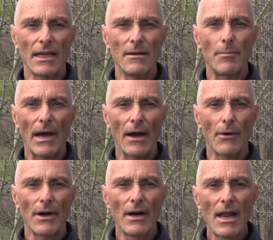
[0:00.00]
in
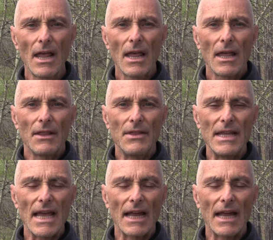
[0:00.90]
power. The